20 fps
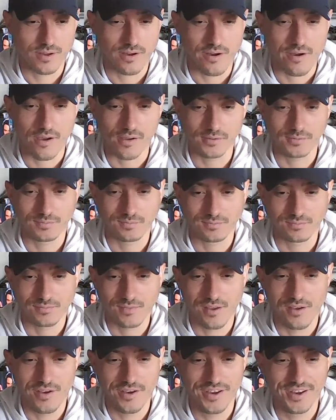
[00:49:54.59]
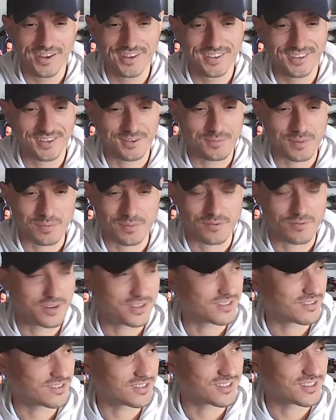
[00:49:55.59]
I remember
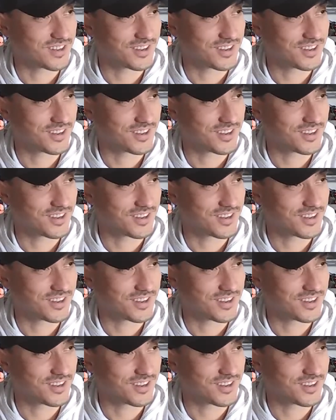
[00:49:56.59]
researching